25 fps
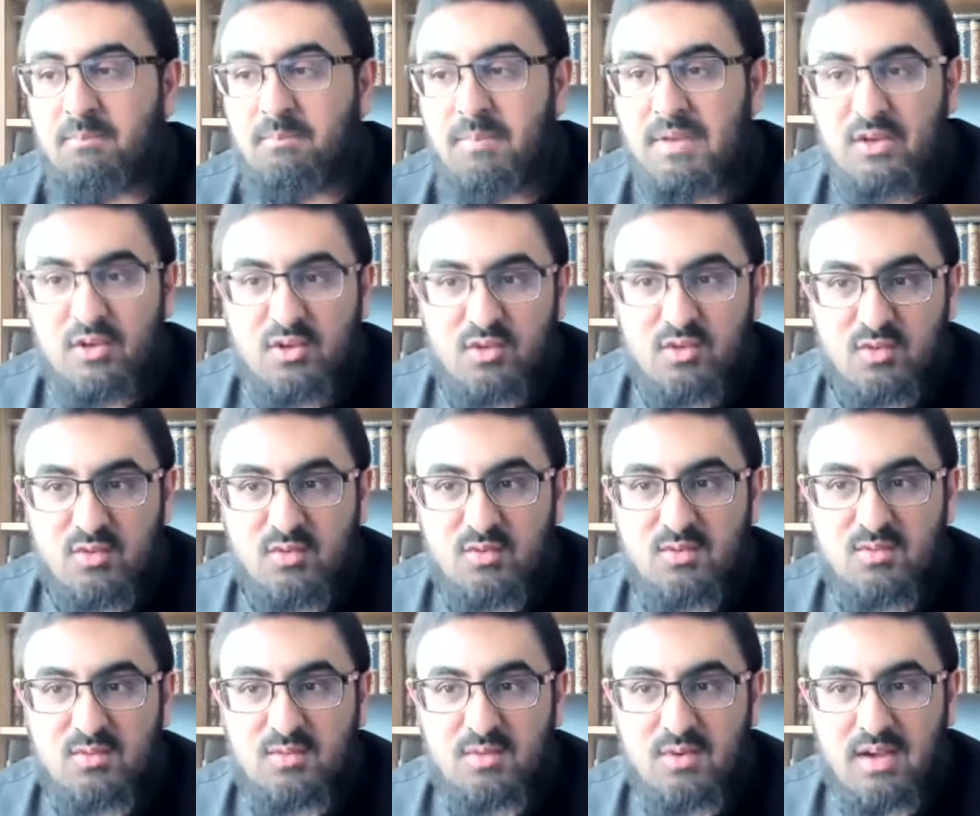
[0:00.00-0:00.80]

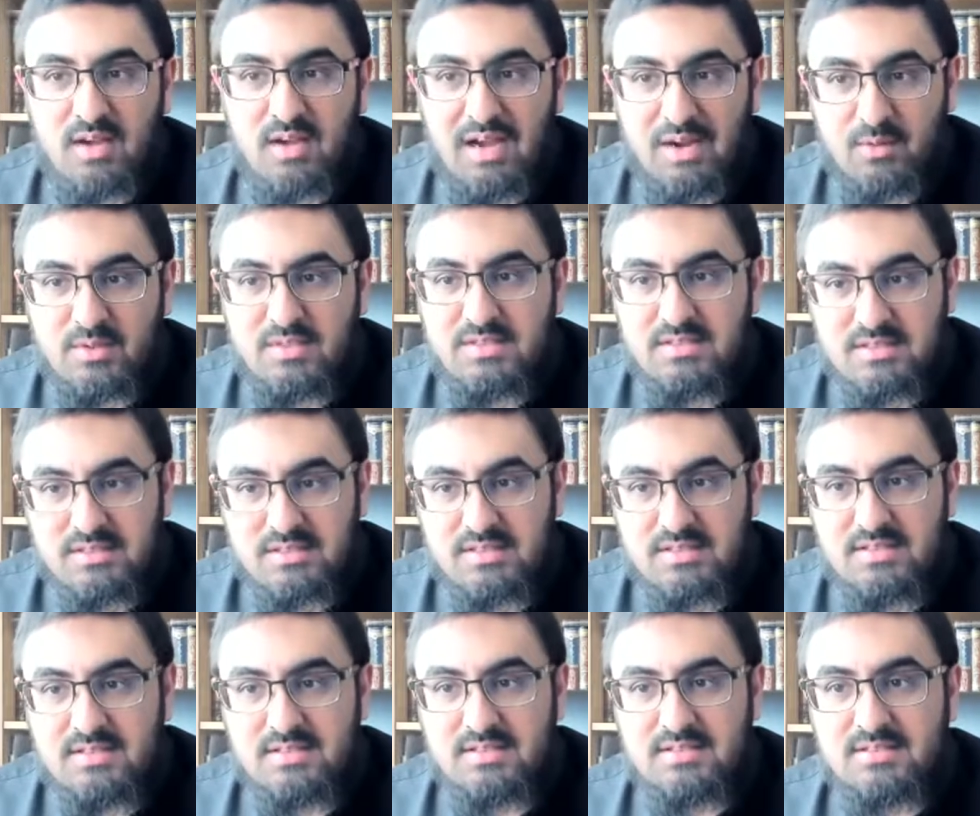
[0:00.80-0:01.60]
because our
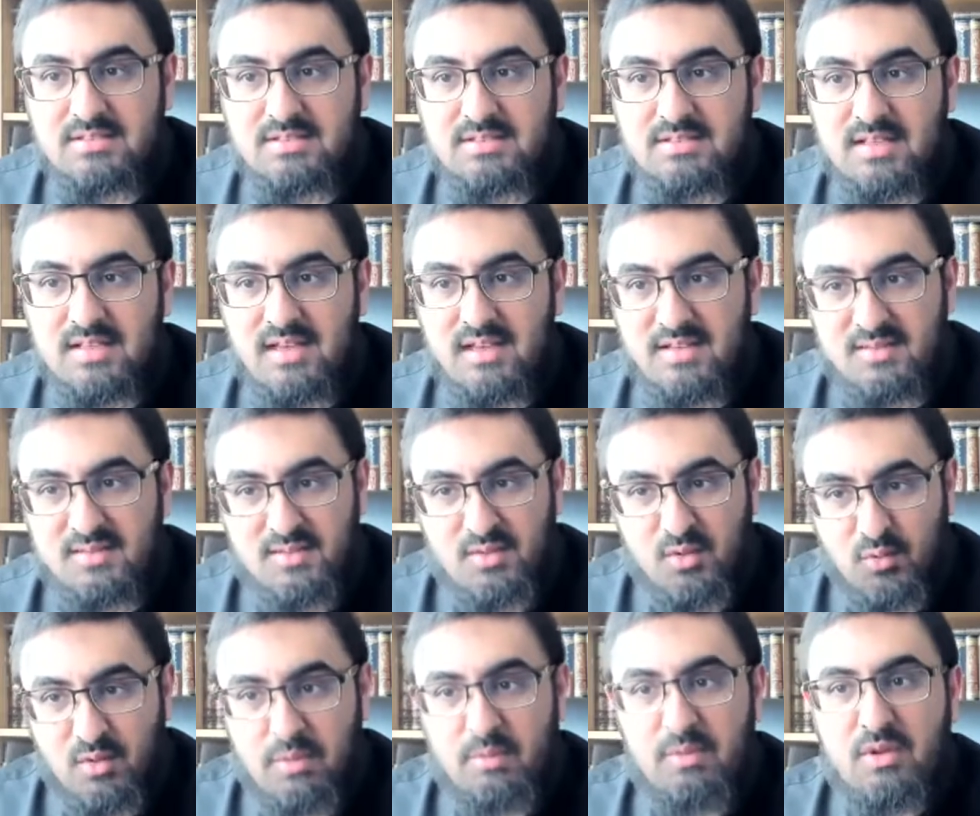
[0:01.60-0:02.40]
sisters
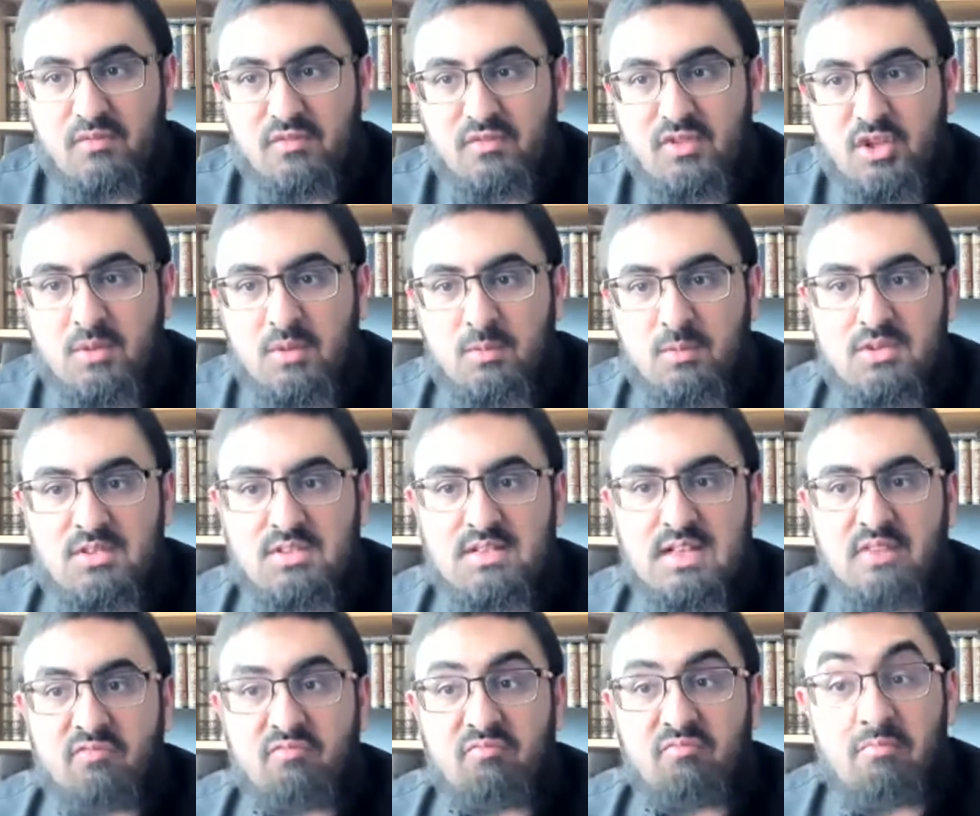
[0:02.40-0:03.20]
and the women of the
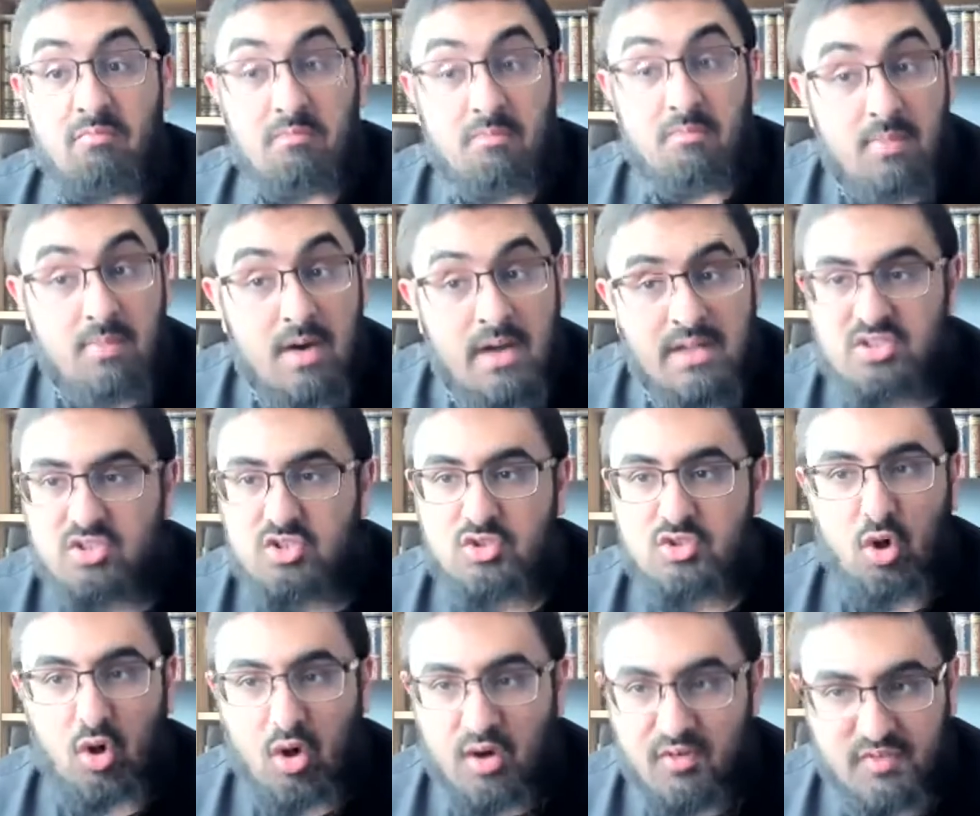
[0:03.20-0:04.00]
community have
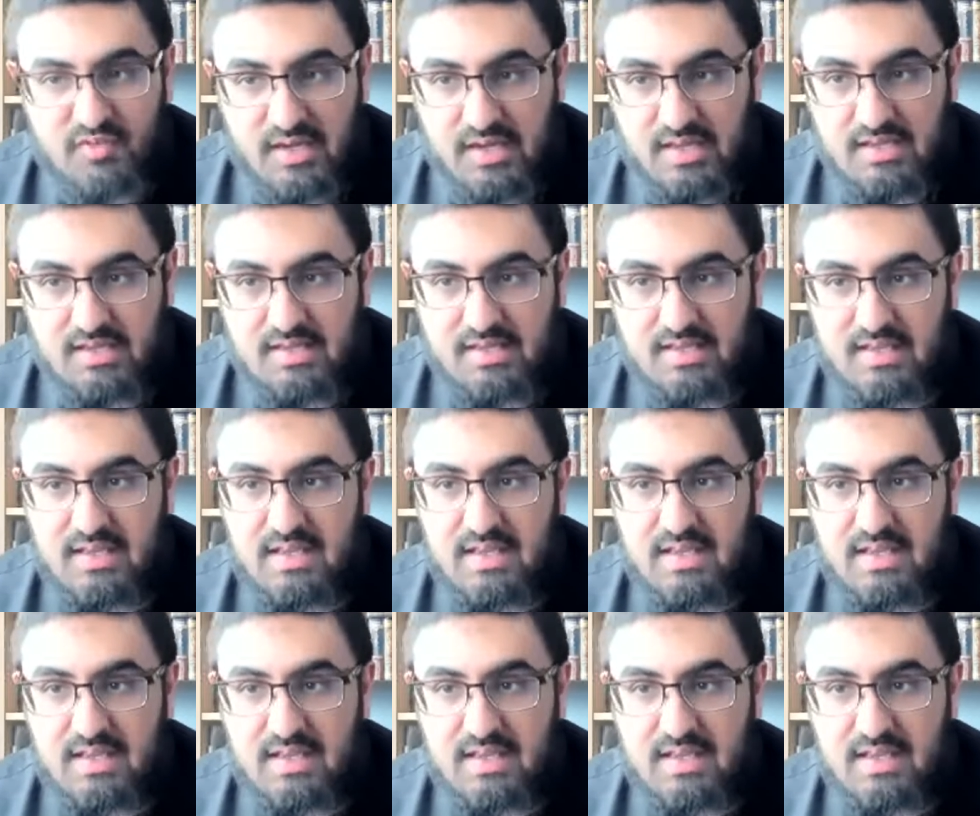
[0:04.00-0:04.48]
much to offer.